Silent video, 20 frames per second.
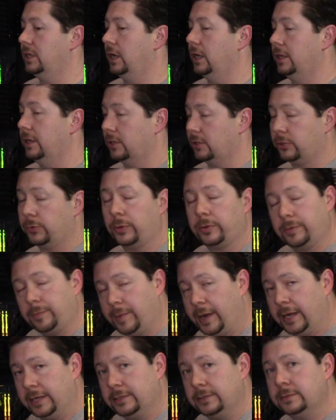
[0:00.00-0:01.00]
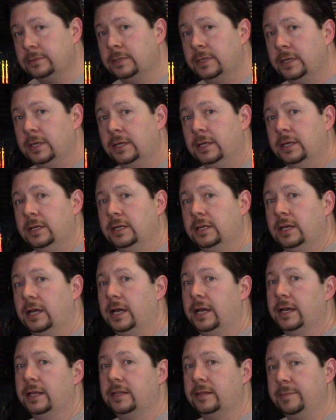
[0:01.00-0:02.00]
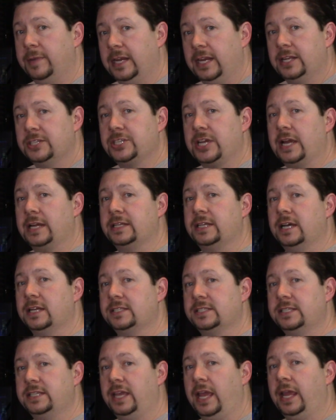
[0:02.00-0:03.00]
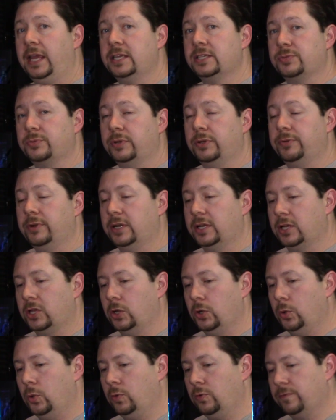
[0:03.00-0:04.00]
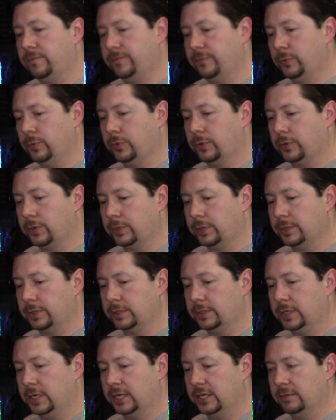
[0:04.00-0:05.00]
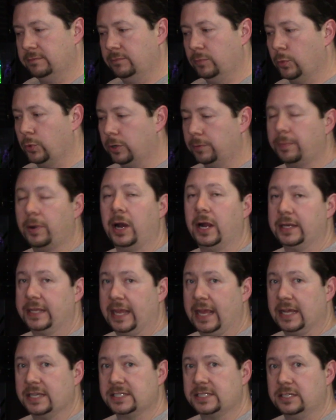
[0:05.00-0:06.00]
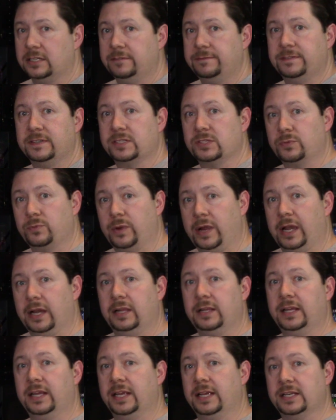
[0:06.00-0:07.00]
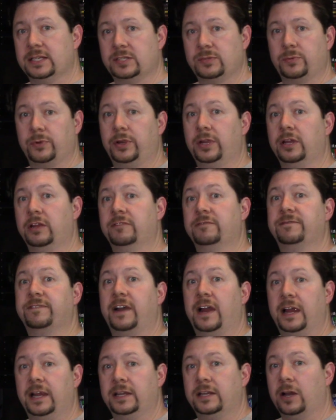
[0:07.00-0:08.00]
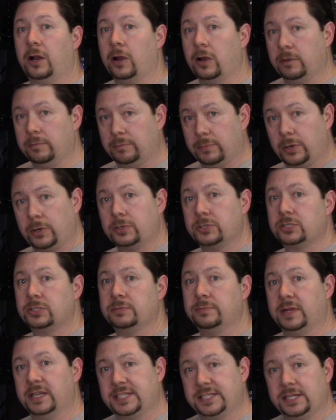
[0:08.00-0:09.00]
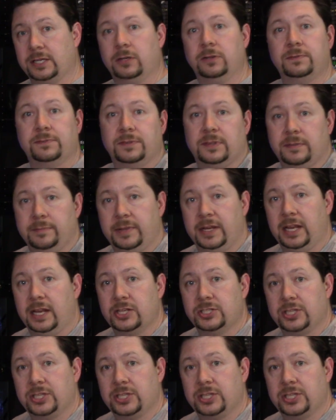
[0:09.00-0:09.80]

another quick reminder, TheMediaJack.ca is where you want to go for more podcast stuff, as well as where you can find our merch, myself, The Media